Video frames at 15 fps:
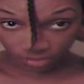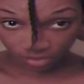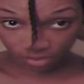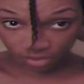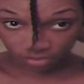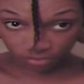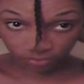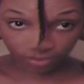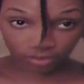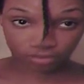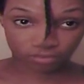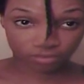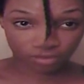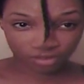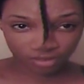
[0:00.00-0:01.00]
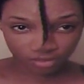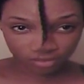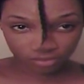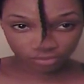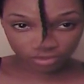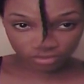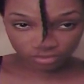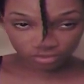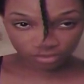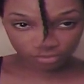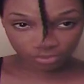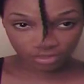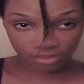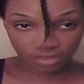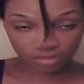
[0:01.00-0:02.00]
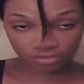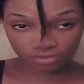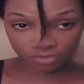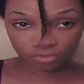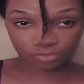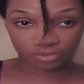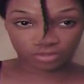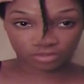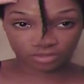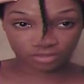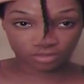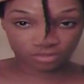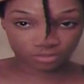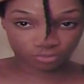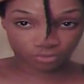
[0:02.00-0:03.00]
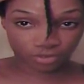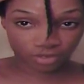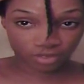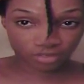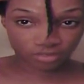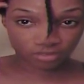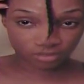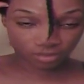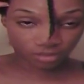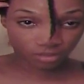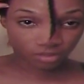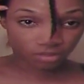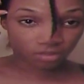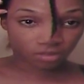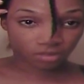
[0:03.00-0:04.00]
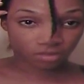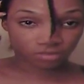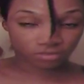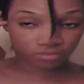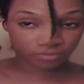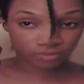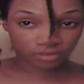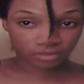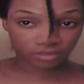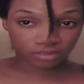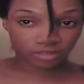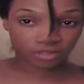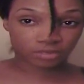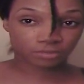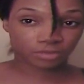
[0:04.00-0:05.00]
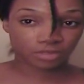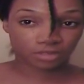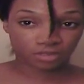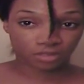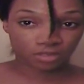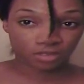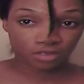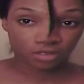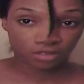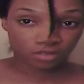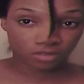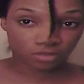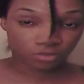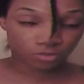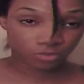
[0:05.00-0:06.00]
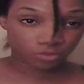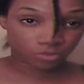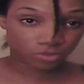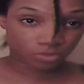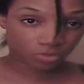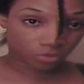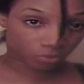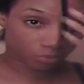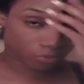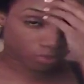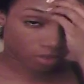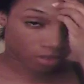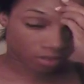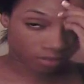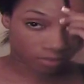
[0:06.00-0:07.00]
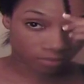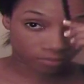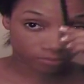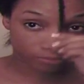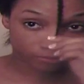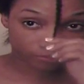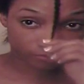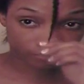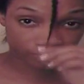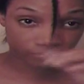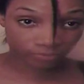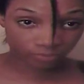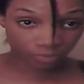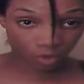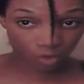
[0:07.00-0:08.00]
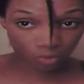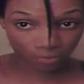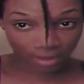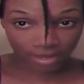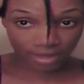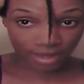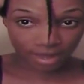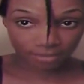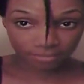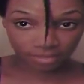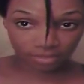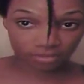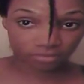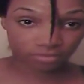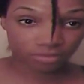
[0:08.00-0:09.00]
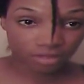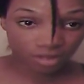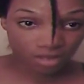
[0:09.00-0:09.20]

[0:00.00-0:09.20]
All around. The rest are going to be down too, but these braids on the front, they're going to be used to hold my cap down.